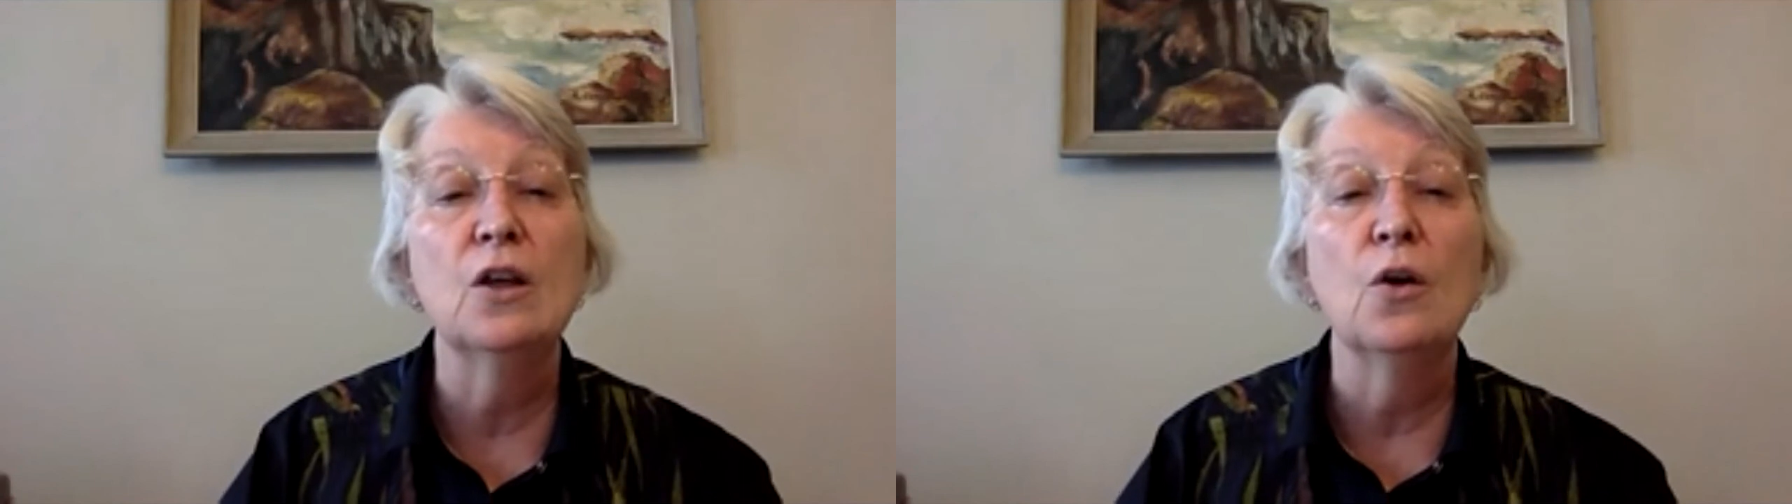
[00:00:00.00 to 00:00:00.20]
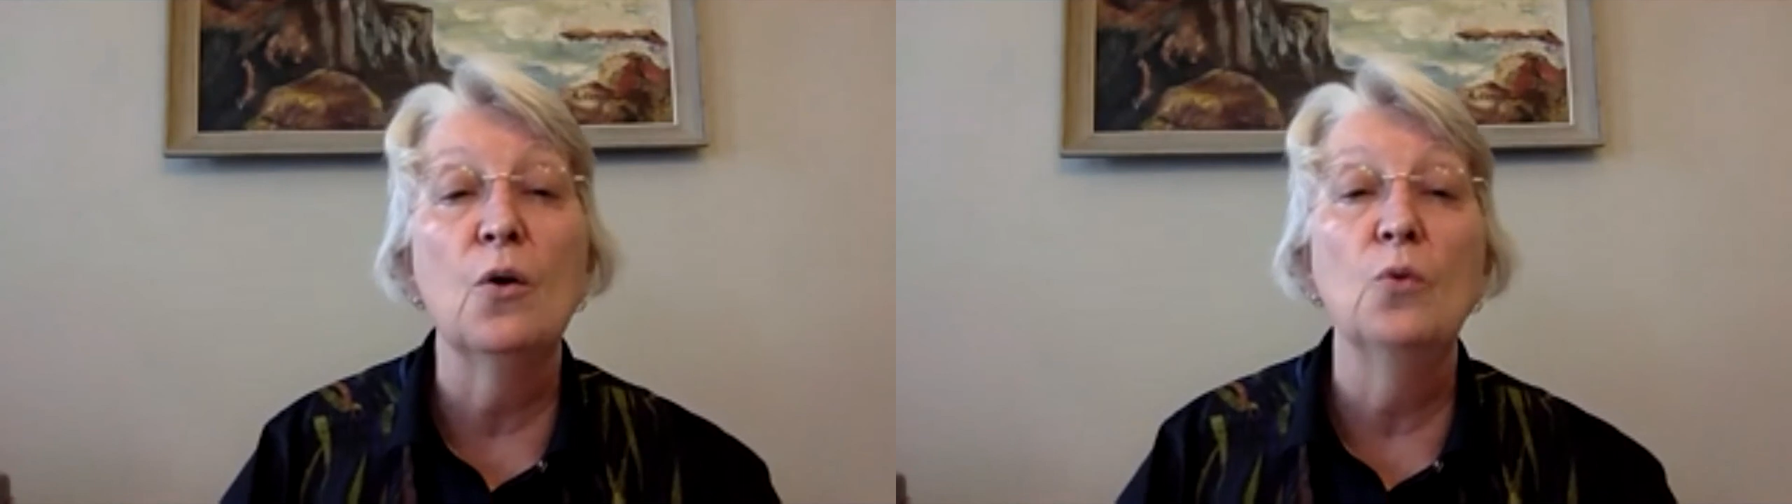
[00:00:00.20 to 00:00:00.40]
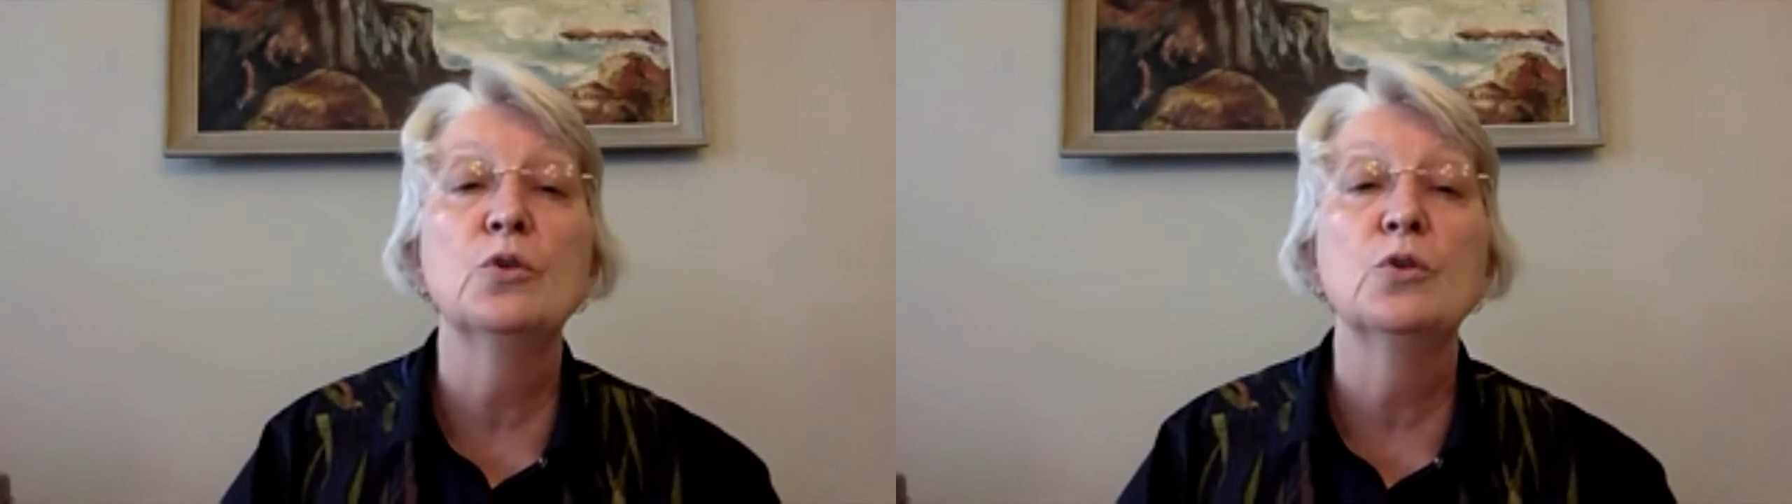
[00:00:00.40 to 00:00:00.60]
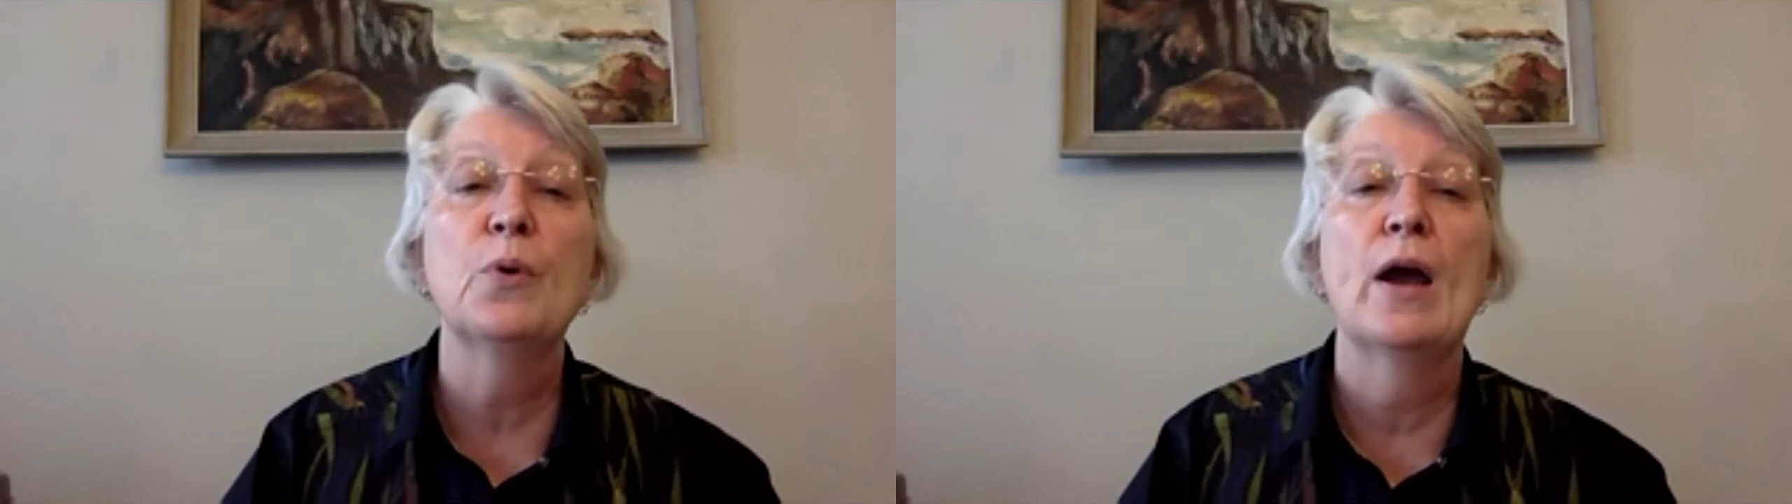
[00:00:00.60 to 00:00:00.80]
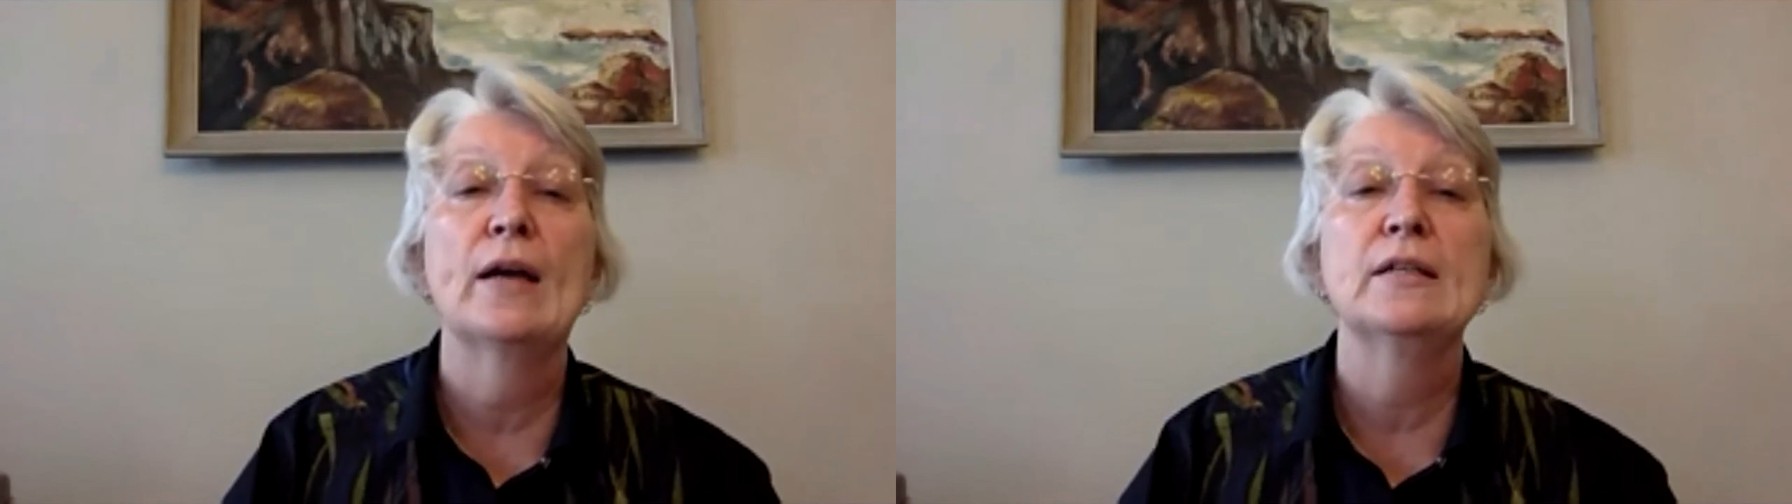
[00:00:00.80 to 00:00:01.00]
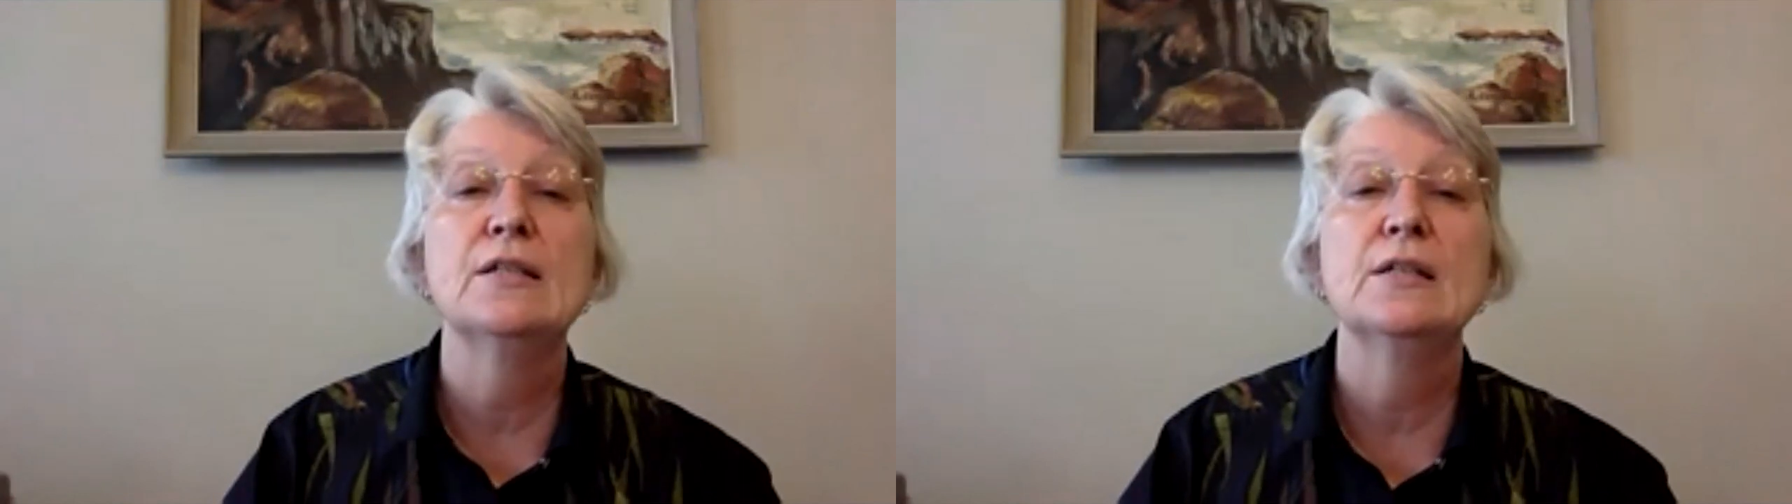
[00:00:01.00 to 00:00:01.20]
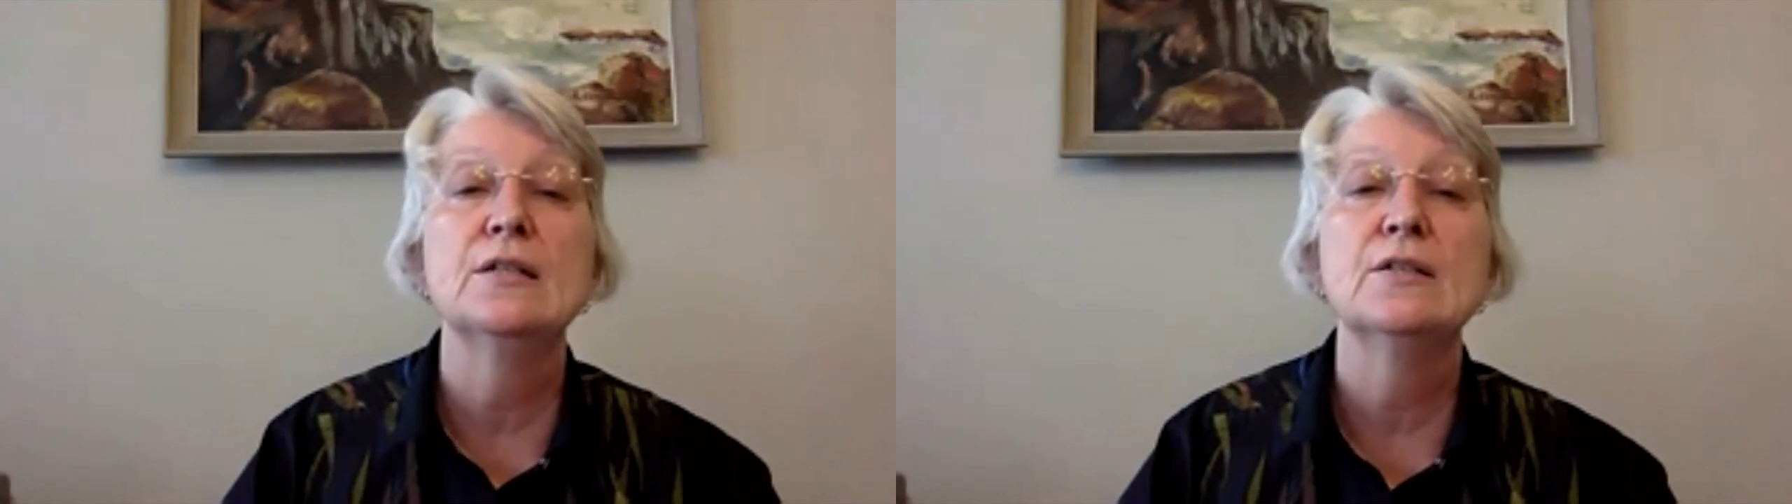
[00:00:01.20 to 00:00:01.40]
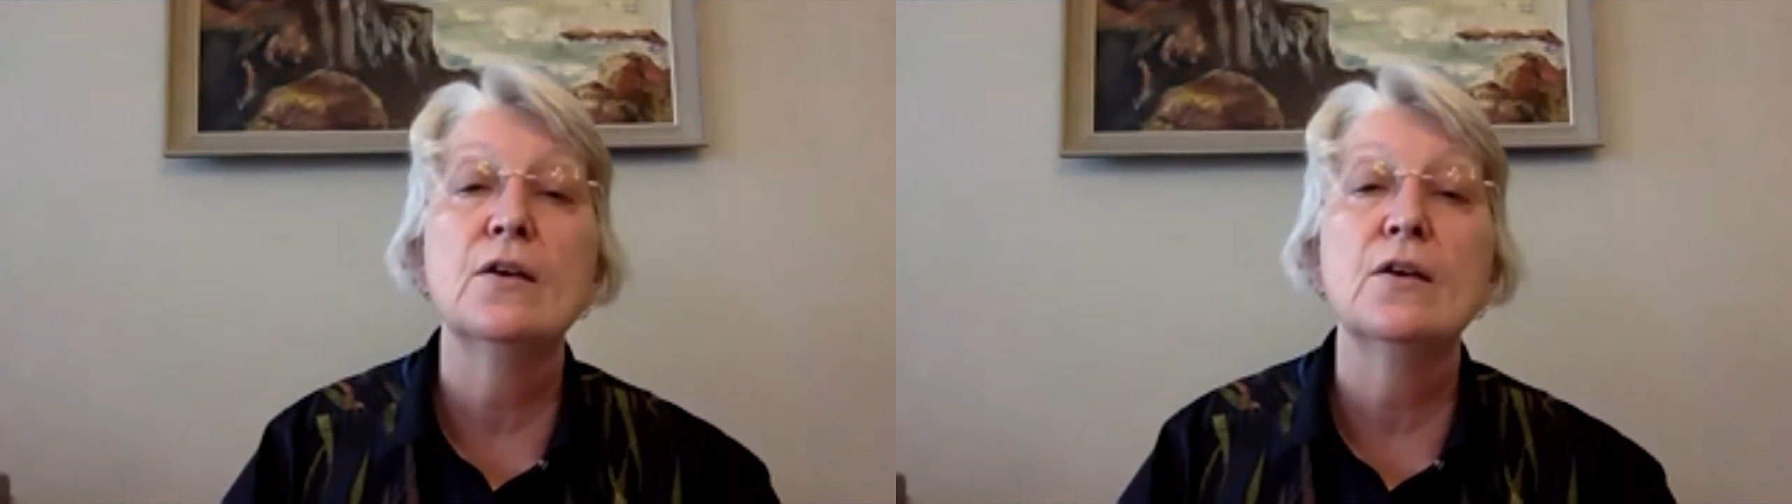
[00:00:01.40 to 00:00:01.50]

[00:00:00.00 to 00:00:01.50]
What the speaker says: the older practices